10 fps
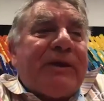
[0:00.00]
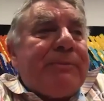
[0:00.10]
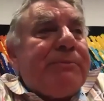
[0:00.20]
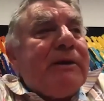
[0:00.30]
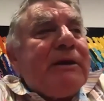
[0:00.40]

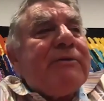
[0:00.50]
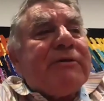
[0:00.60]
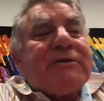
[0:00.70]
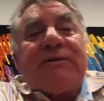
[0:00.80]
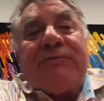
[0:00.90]
and many of
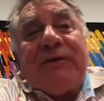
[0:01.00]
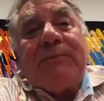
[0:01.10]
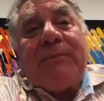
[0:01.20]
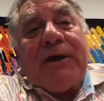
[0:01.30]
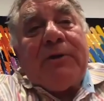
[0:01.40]
the severe
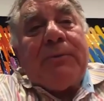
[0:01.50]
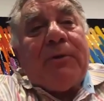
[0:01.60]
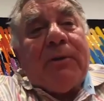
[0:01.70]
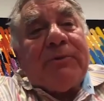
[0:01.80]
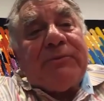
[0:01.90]
male
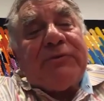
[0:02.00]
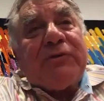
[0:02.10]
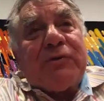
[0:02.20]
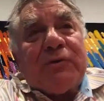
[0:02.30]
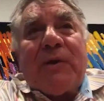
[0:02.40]
problems
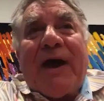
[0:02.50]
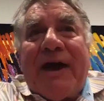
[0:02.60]
do